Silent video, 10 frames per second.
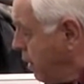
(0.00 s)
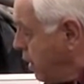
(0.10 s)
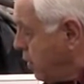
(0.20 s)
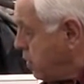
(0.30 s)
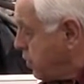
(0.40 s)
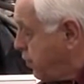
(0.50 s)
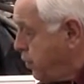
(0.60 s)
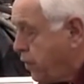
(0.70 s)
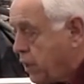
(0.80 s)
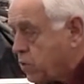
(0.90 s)
there's a
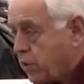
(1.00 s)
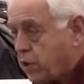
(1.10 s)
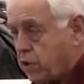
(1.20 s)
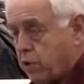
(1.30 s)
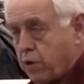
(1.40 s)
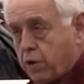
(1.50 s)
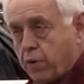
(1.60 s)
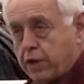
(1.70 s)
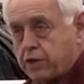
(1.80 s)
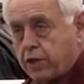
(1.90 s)
few things we can do to
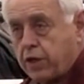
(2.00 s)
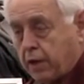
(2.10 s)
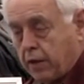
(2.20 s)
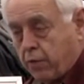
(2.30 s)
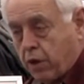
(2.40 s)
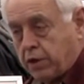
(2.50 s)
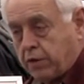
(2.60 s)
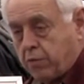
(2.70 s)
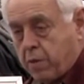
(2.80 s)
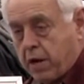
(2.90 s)
enrich the
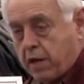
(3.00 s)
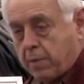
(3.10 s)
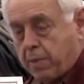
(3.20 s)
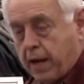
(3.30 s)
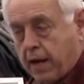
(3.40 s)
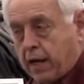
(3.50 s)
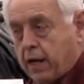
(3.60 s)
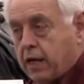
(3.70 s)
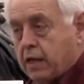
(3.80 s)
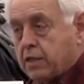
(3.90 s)
relative humidity of the plant.
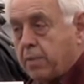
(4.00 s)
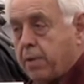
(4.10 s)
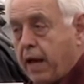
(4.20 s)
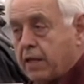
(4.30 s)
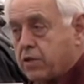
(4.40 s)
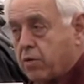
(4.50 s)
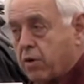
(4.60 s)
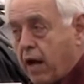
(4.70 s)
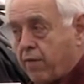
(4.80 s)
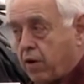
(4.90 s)
Some plants
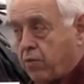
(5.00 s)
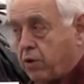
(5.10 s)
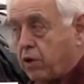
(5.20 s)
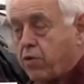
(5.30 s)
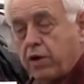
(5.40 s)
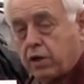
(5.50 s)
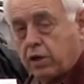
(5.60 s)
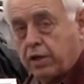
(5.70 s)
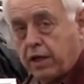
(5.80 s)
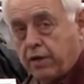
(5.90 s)
have a real
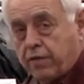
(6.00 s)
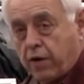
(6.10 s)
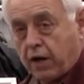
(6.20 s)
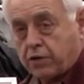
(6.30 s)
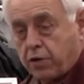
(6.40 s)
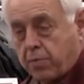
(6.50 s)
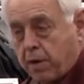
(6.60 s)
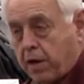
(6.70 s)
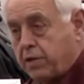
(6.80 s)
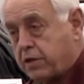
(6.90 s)
critical need for extra
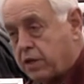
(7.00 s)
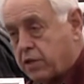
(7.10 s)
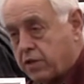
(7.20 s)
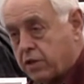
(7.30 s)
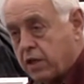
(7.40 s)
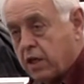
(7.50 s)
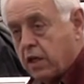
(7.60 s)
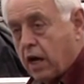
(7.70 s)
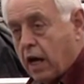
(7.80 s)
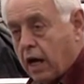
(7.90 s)
humidity, such as,
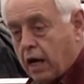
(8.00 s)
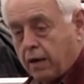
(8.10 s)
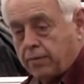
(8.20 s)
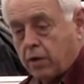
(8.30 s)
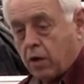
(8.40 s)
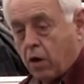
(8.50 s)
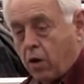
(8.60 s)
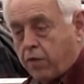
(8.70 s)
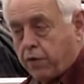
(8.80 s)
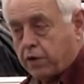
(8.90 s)

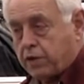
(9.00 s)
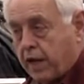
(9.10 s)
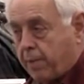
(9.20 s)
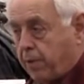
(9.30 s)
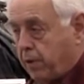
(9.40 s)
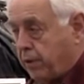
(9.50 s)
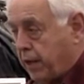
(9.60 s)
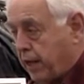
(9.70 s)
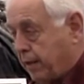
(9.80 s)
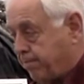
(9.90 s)
for
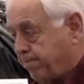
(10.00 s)
example,